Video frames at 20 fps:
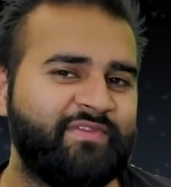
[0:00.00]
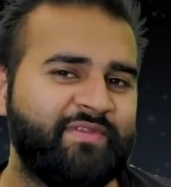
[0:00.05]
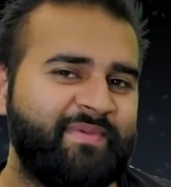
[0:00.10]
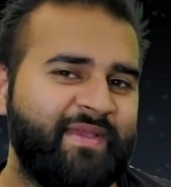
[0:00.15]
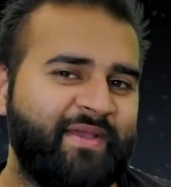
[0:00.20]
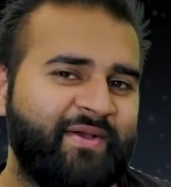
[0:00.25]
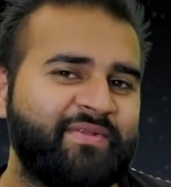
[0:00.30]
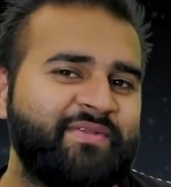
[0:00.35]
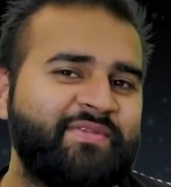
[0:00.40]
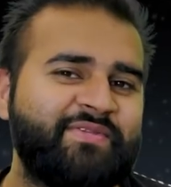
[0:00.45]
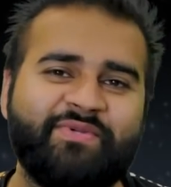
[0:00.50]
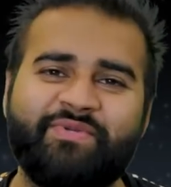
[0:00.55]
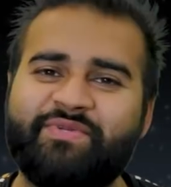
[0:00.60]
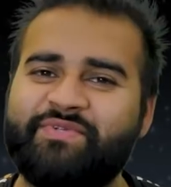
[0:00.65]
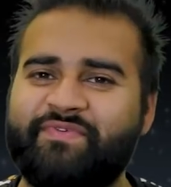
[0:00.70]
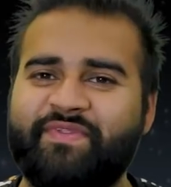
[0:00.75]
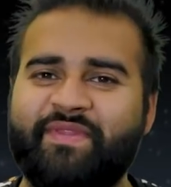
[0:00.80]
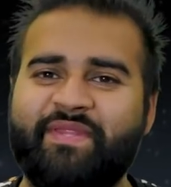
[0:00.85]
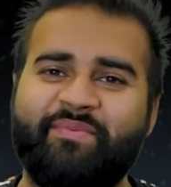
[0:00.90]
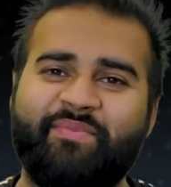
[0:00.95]
them hit on
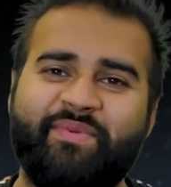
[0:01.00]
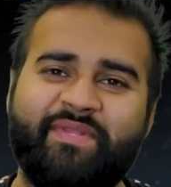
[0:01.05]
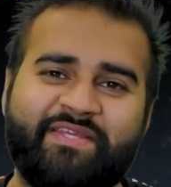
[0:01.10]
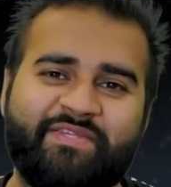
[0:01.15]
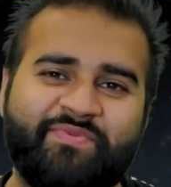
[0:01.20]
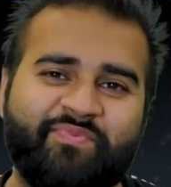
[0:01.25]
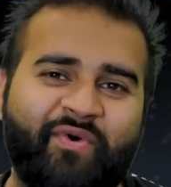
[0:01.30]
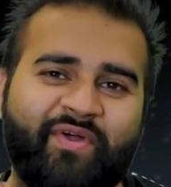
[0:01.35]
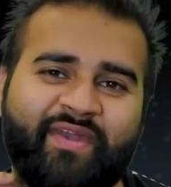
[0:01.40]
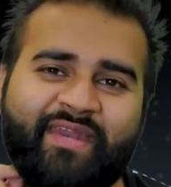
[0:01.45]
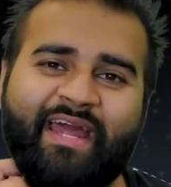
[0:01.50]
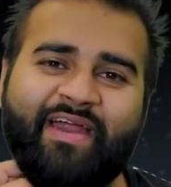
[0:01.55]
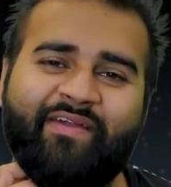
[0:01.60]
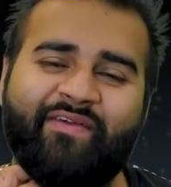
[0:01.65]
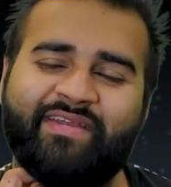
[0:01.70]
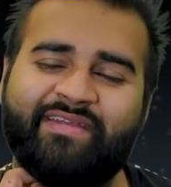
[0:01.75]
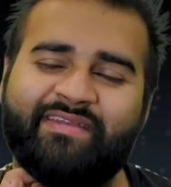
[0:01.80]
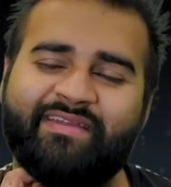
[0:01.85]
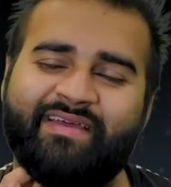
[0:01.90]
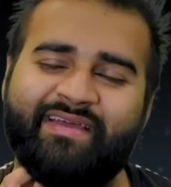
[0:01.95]
2s with this one
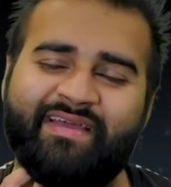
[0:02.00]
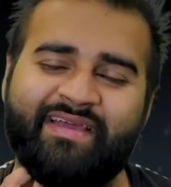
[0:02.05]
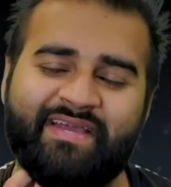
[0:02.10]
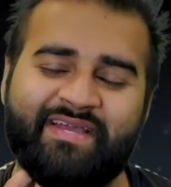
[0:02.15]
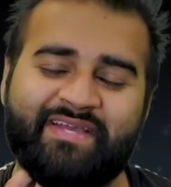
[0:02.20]
character.